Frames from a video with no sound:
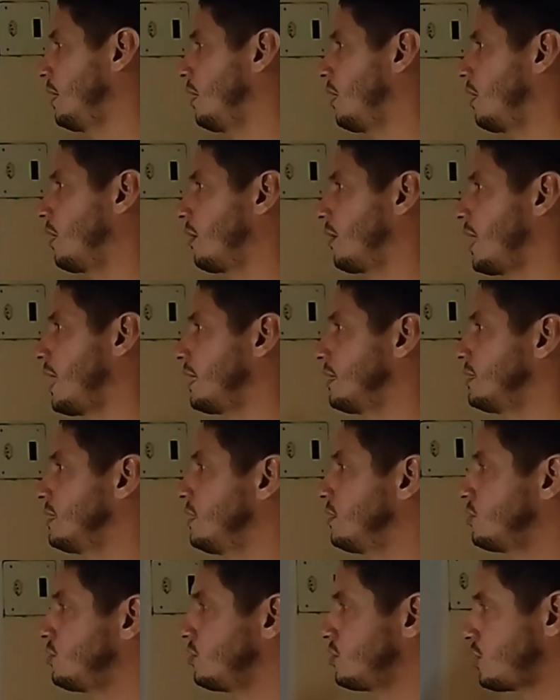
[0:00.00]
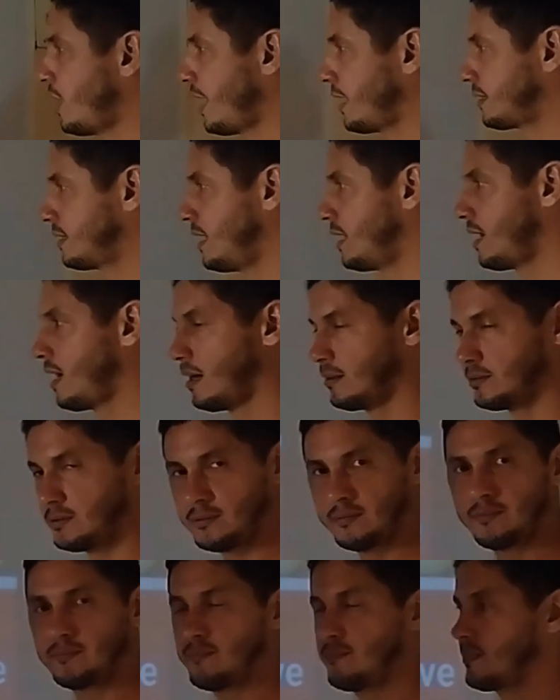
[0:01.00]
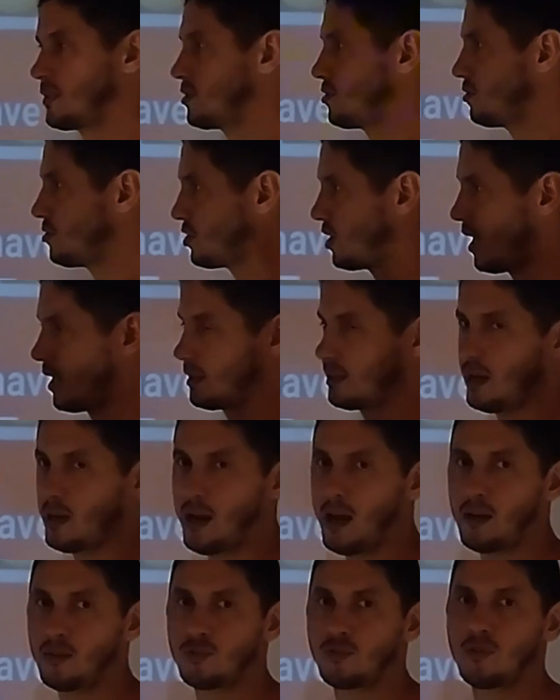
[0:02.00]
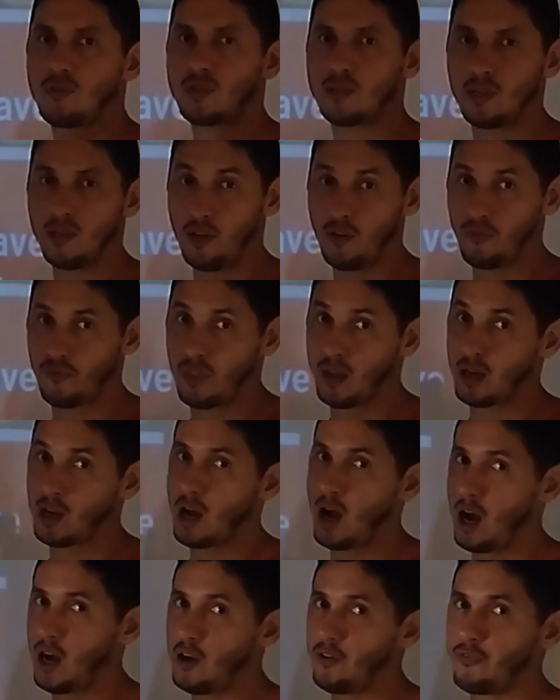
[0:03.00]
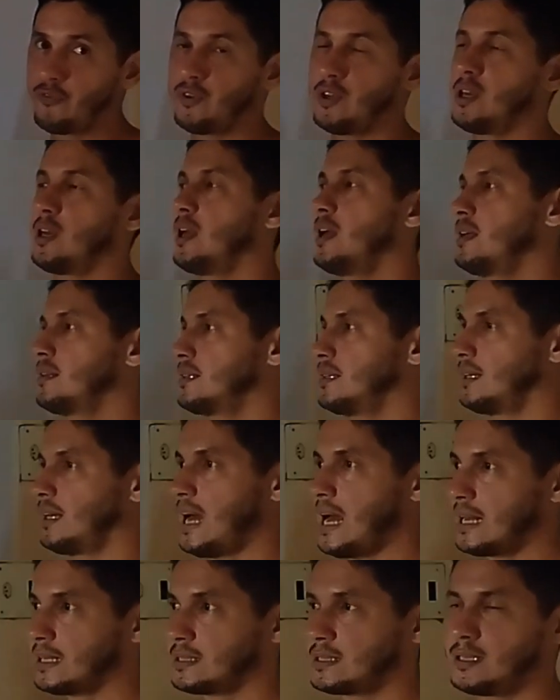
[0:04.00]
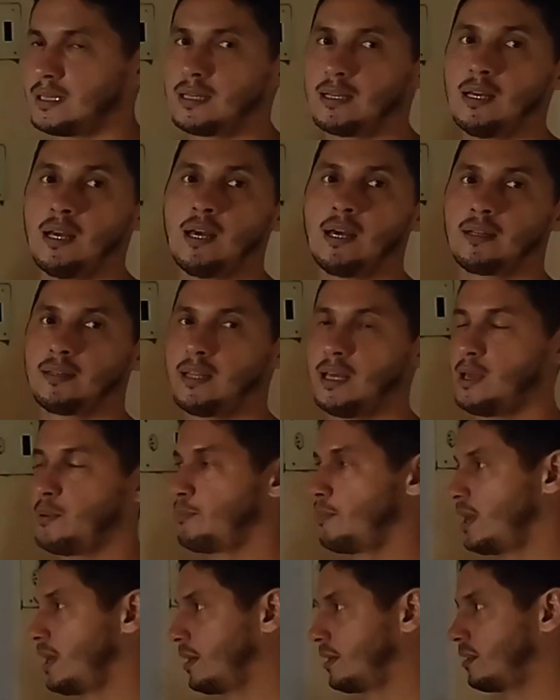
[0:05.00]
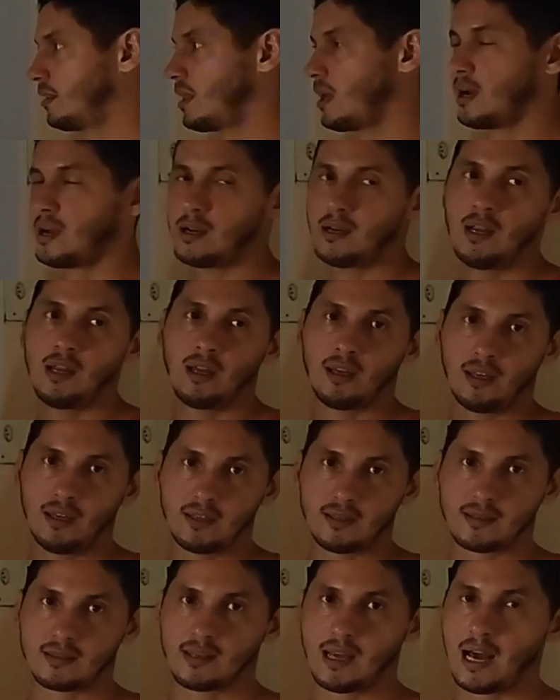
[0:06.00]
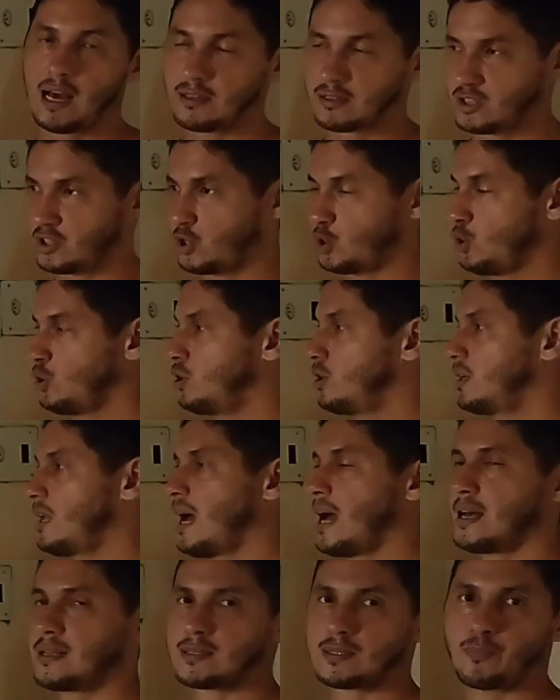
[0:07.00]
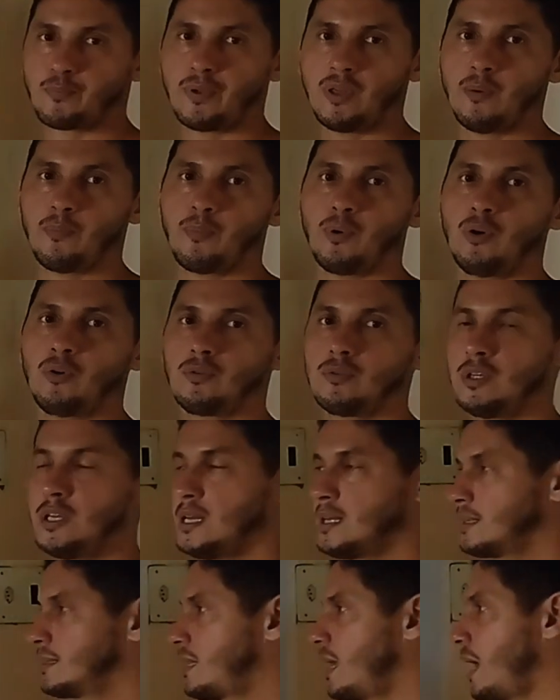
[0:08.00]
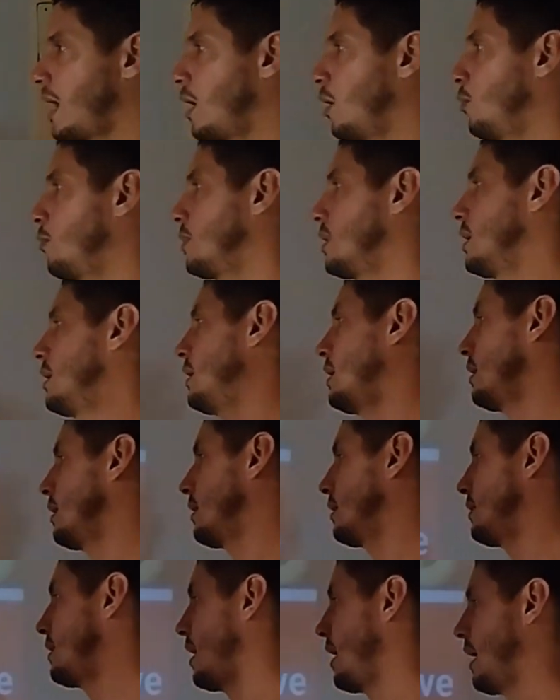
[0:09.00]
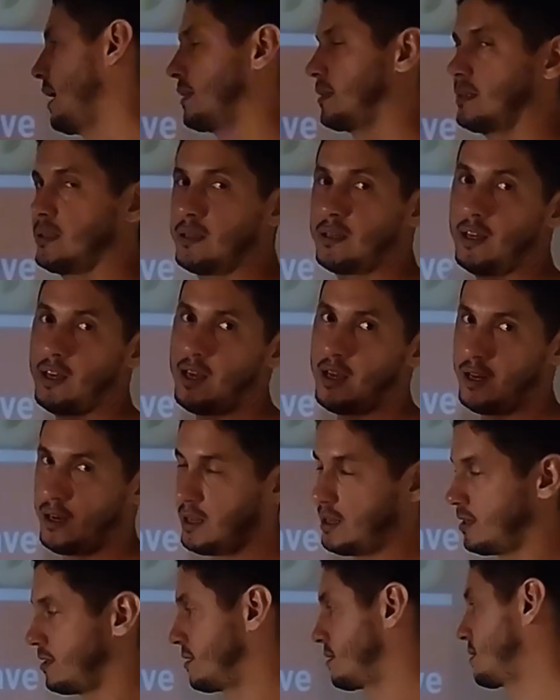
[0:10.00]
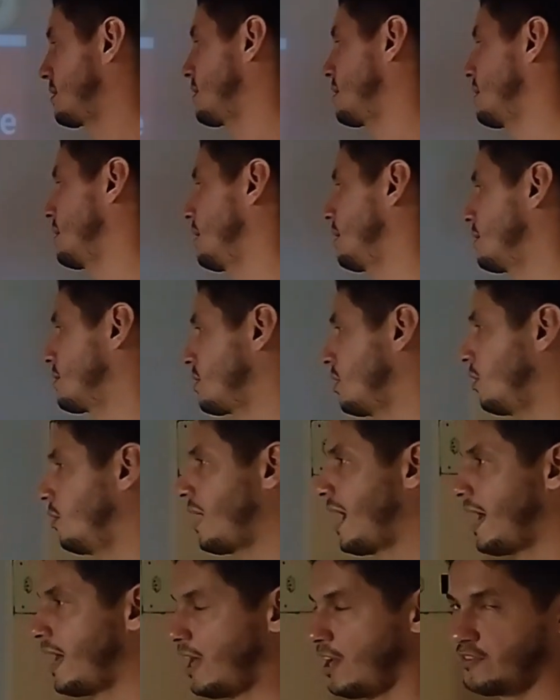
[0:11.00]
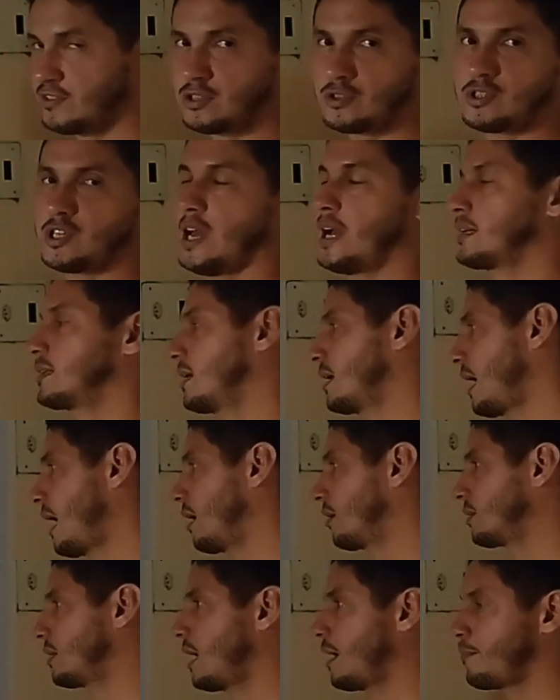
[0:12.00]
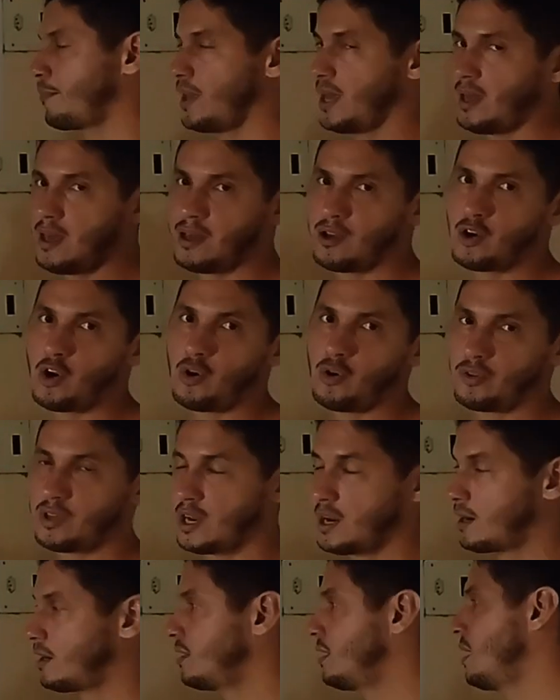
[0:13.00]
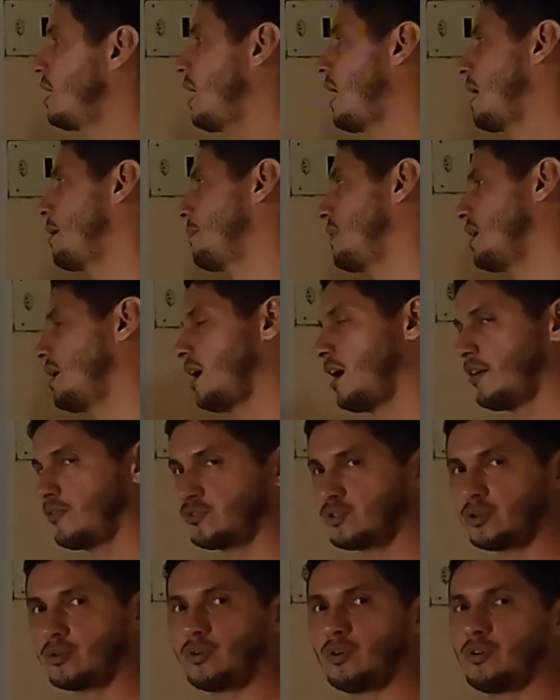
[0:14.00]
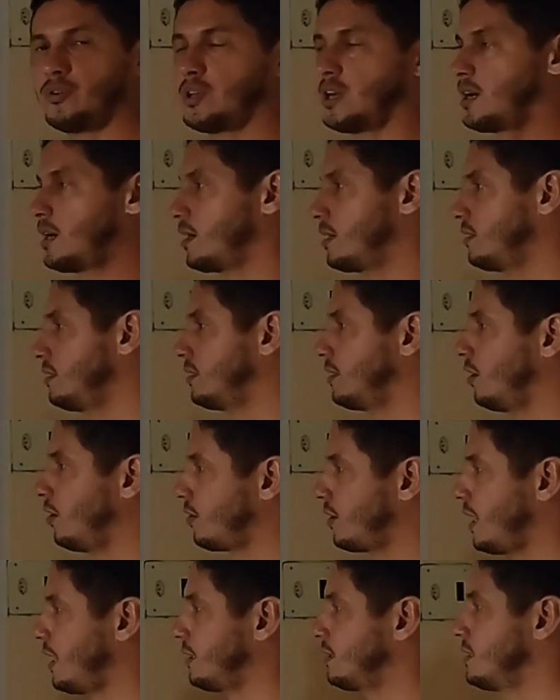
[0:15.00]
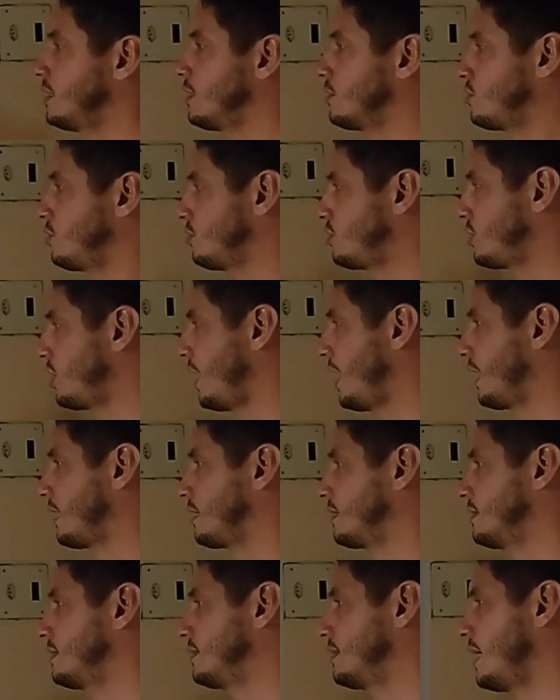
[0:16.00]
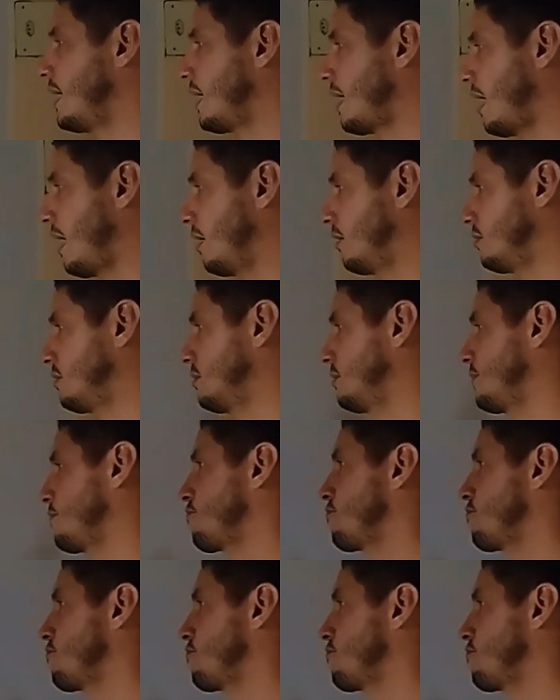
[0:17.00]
Alright? To check that out, to see if the coffee and the latte they make there is as good as people tell me that it is. So I have to check that out. I may go there, I may have to go there, alright, to check that out.